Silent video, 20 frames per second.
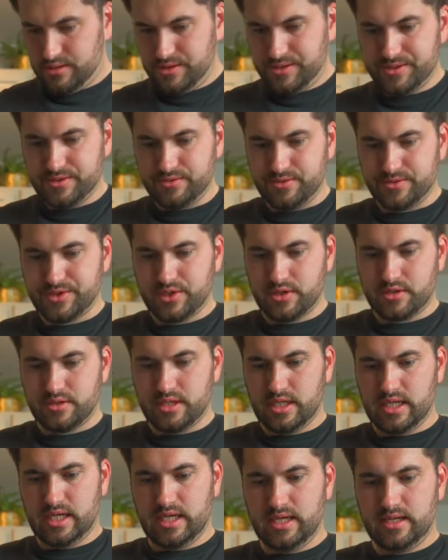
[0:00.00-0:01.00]
So we'll turn the
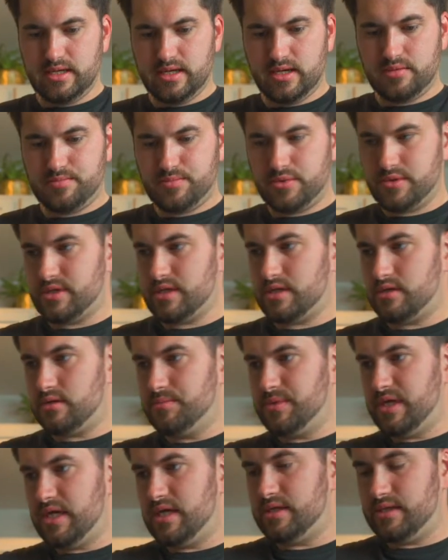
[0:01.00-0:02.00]
heat up a little
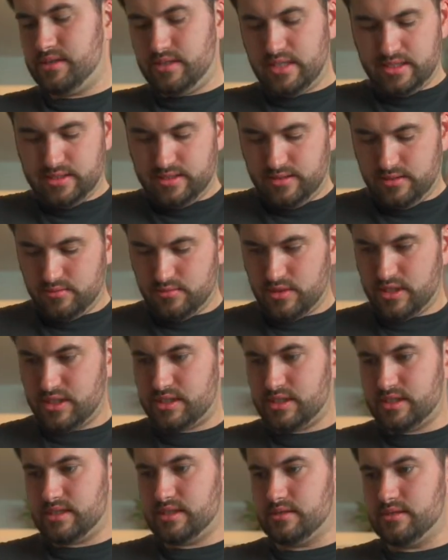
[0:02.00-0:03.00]
bit, not too much,
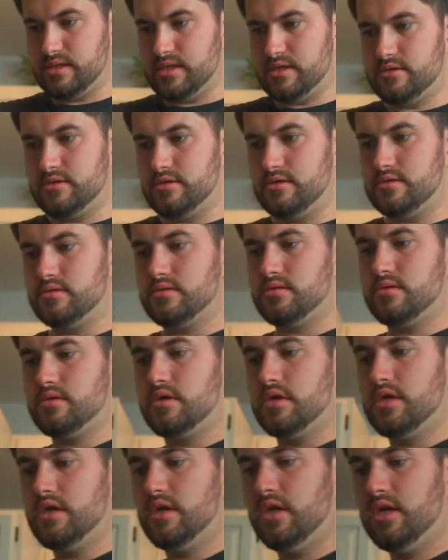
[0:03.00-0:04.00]
just a little.
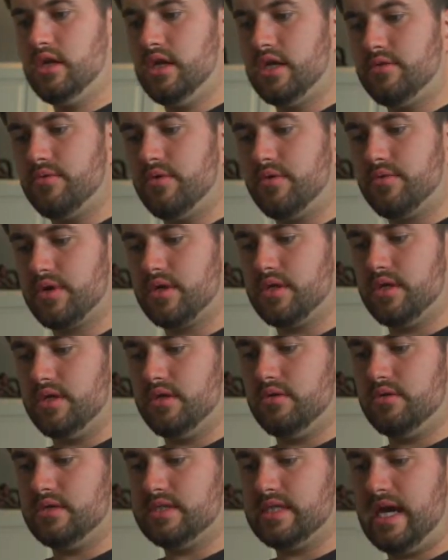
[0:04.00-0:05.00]
And what we're gonna
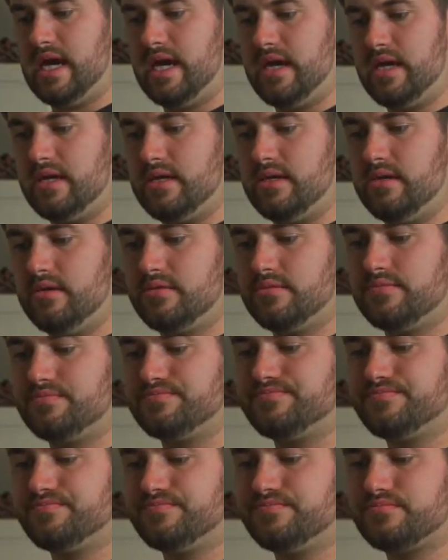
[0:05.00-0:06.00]
do is add
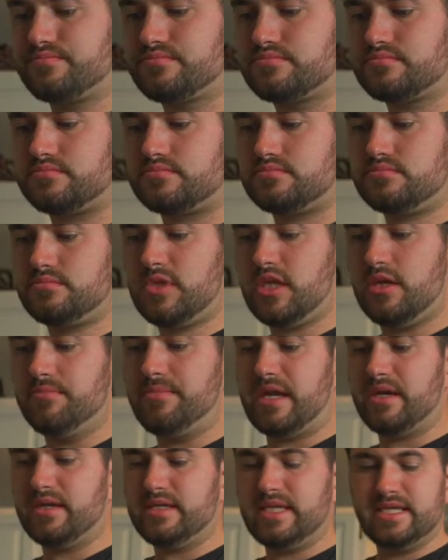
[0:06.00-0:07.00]

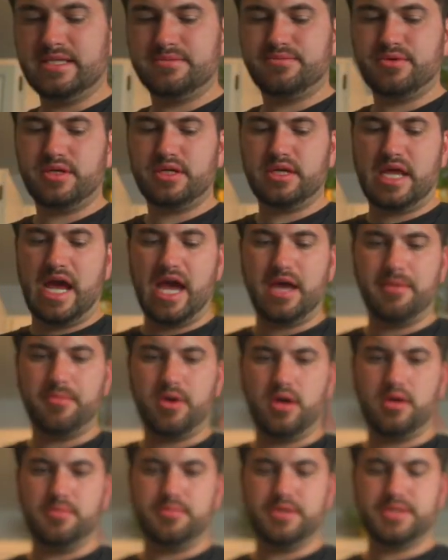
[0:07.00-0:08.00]
about a teaspoon, you
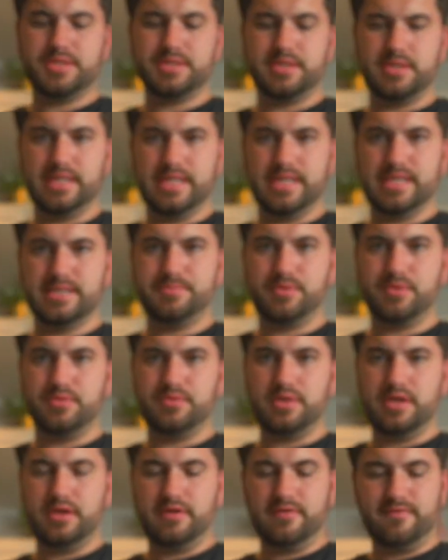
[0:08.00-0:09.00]
eyeball it, or just a
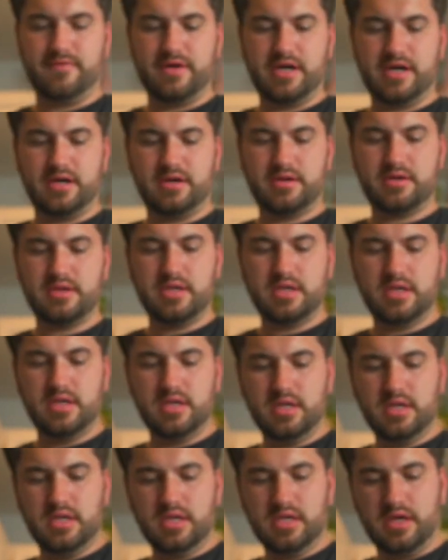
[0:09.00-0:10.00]
teaspoon
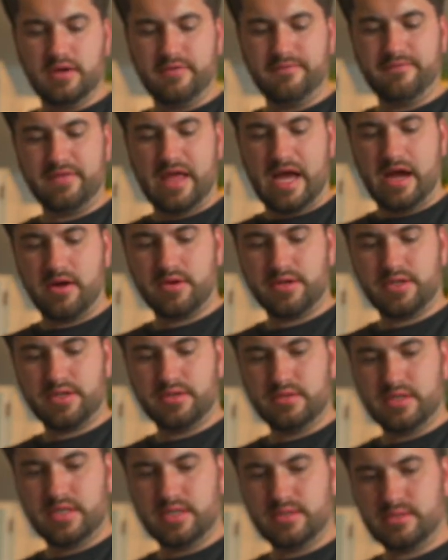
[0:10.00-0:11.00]
of flour to
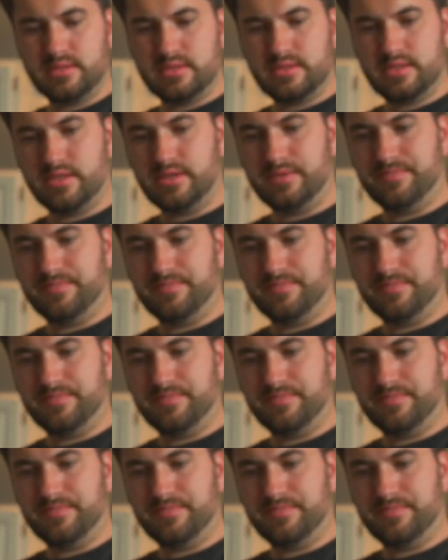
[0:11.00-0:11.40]
this.